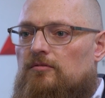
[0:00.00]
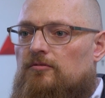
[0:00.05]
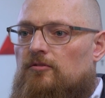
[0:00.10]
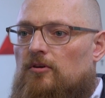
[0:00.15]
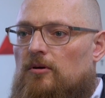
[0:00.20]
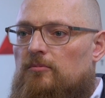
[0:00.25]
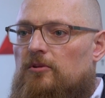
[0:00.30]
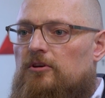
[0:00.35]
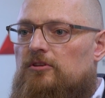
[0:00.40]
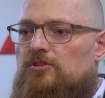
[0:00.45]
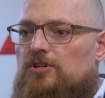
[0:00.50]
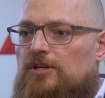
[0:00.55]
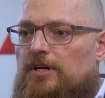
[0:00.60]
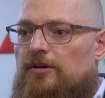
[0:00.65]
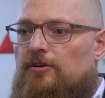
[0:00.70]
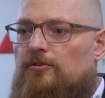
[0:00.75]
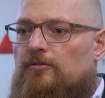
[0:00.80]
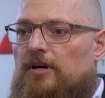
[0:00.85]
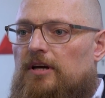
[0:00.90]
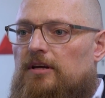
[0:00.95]
from the
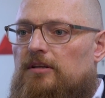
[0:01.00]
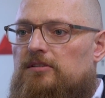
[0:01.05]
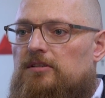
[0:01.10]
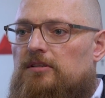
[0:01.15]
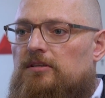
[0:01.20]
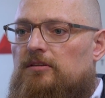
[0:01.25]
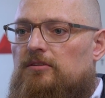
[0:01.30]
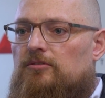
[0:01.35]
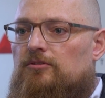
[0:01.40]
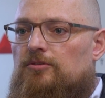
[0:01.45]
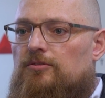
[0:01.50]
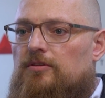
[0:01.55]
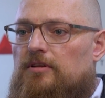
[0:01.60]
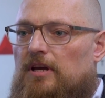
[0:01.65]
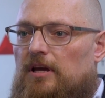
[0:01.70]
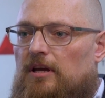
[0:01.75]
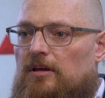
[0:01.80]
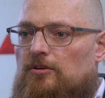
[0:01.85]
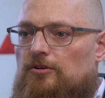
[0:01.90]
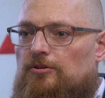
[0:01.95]
generator to
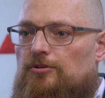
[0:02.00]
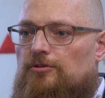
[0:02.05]
the end